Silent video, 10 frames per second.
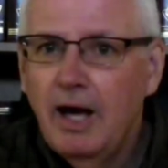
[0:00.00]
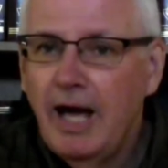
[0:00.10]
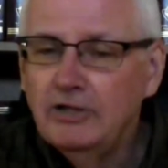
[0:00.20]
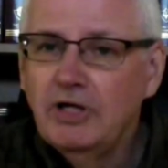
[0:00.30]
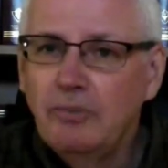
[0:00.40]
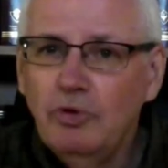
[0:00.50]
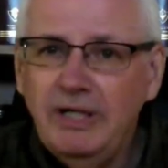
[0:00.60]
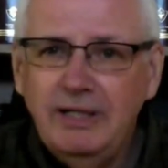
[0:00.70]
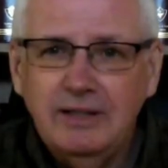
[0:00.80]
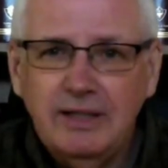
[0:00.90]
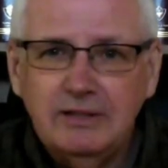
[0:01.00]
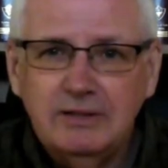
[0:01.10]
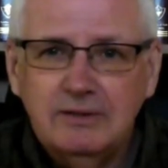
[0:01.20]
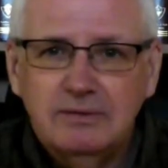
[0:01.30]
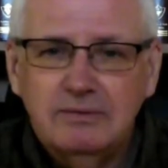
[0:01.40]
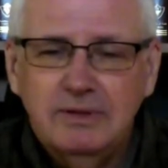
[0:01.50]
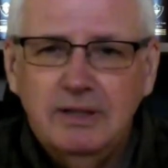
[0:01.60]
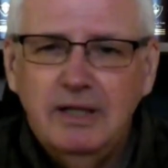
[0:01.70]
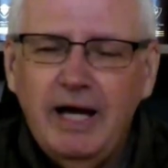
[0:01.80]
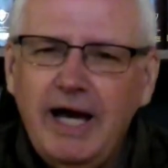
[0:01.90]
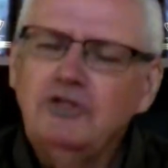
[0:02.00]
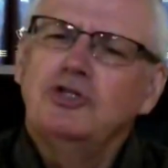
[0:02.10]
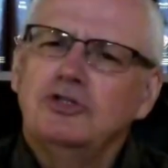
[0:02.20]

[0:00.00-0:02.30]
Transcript: as I'm reading this, ask